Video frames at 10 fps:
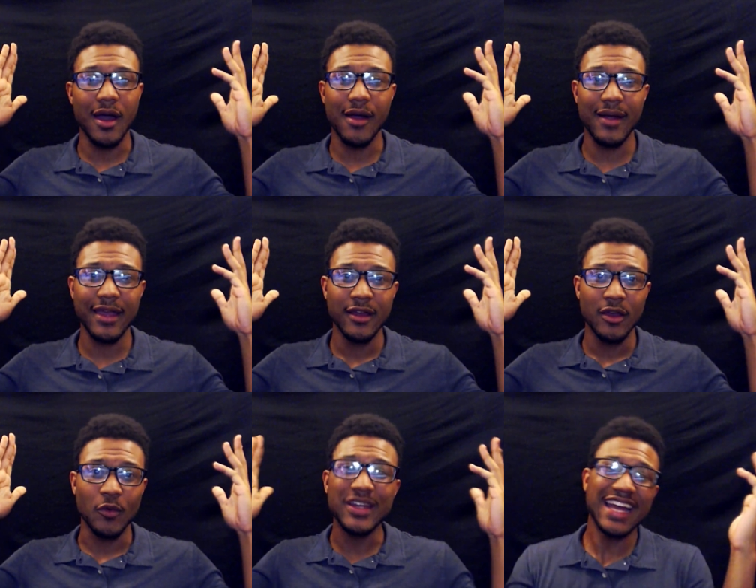All right,
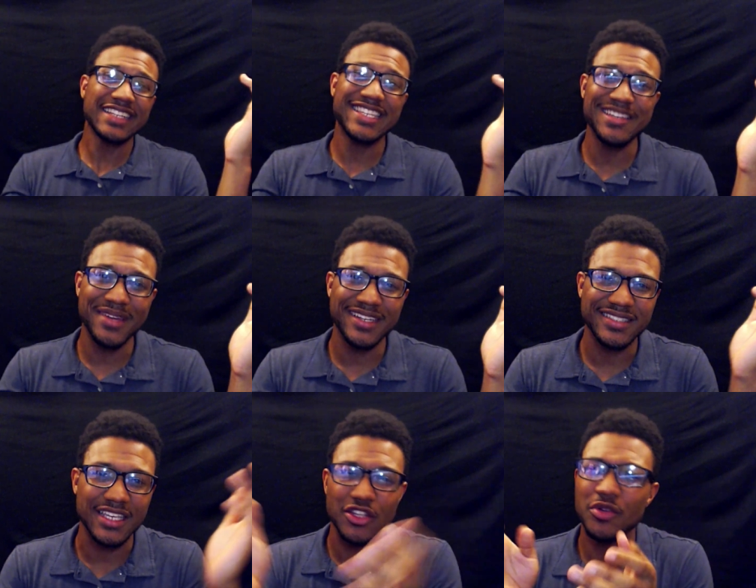we 19
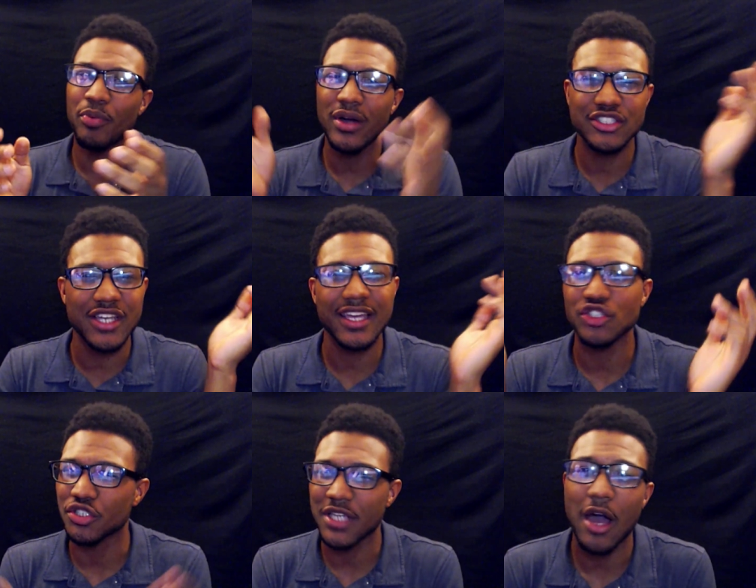minutes in. Your boy Jay is just